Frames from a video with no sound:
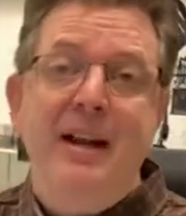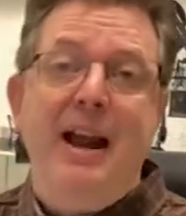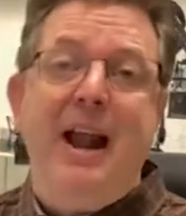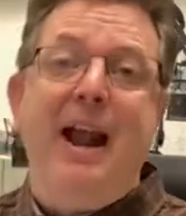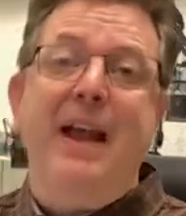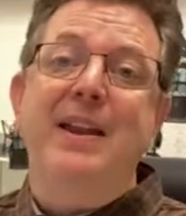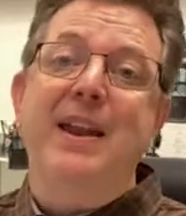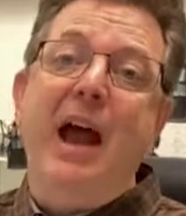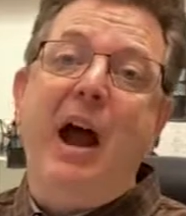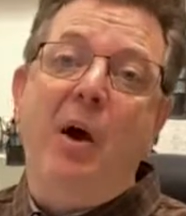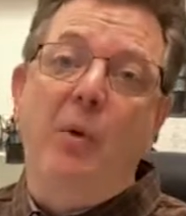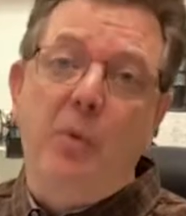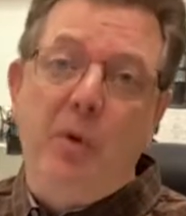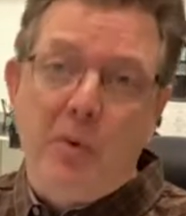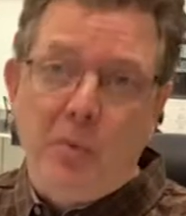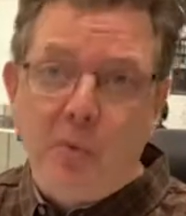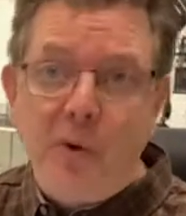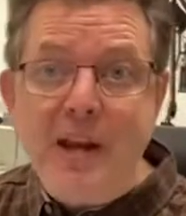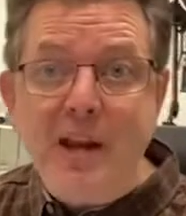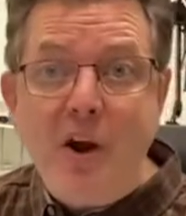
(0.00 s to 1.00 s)
And now we're
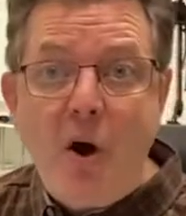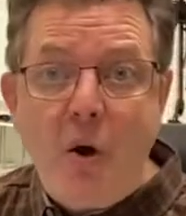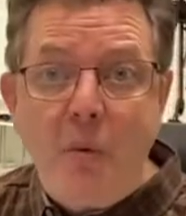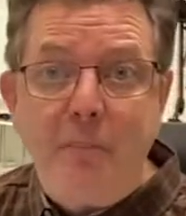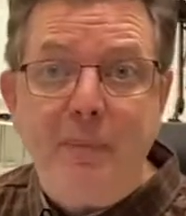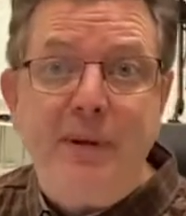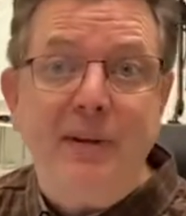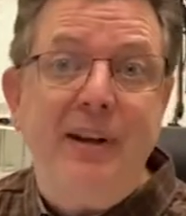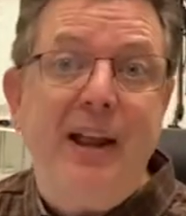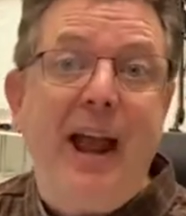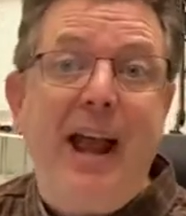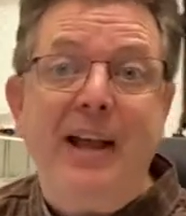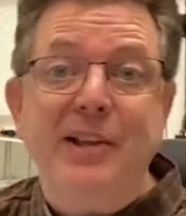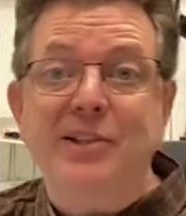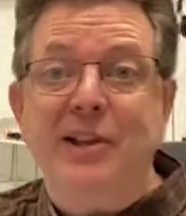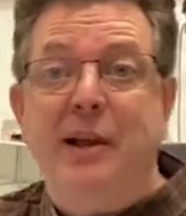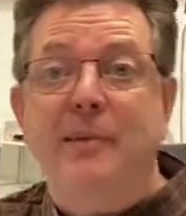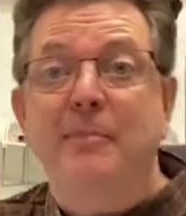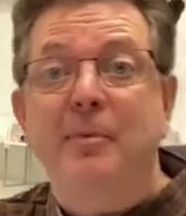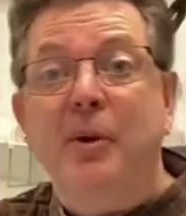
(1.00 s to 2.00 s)
reopened as
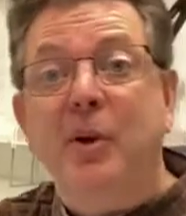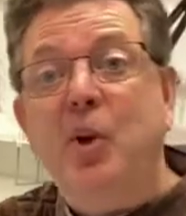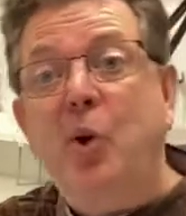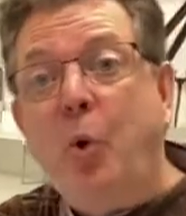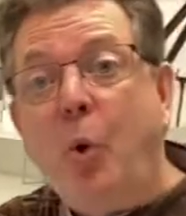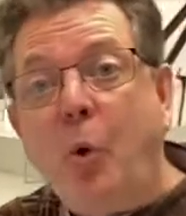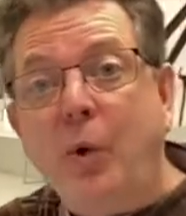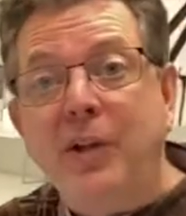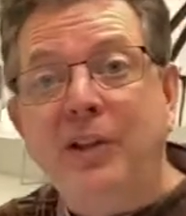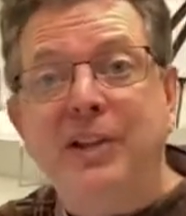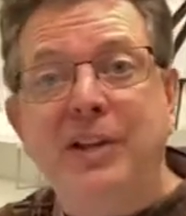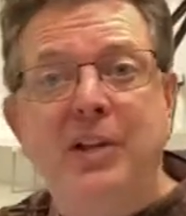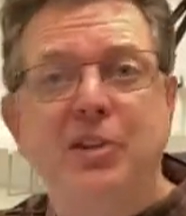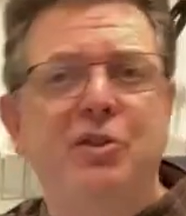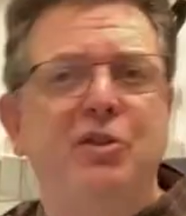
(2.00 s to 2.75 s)
I'm recording this.